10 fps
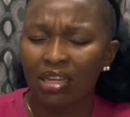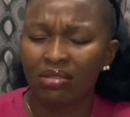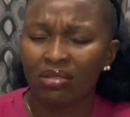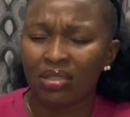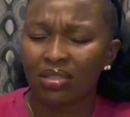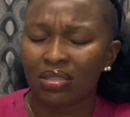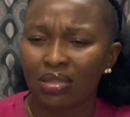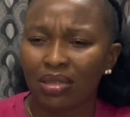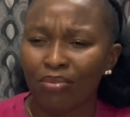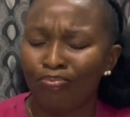it
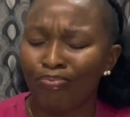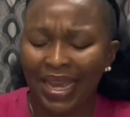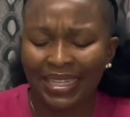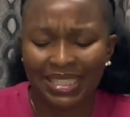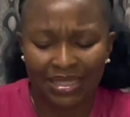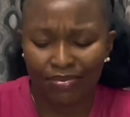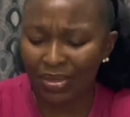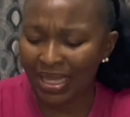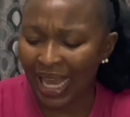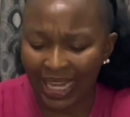bites
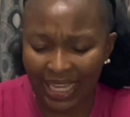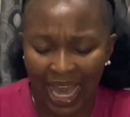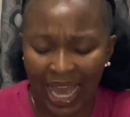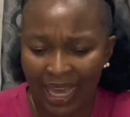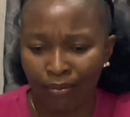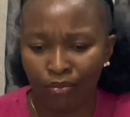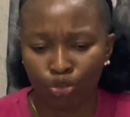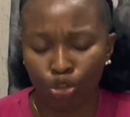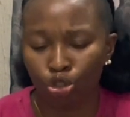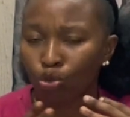me. Like, I
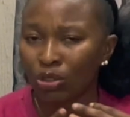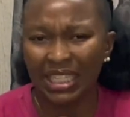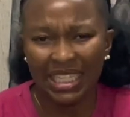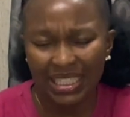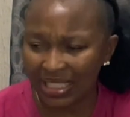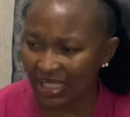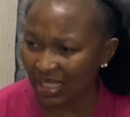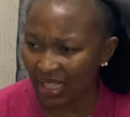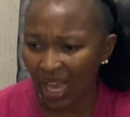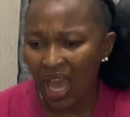am just
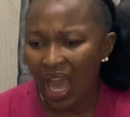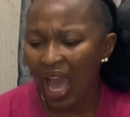uneasy.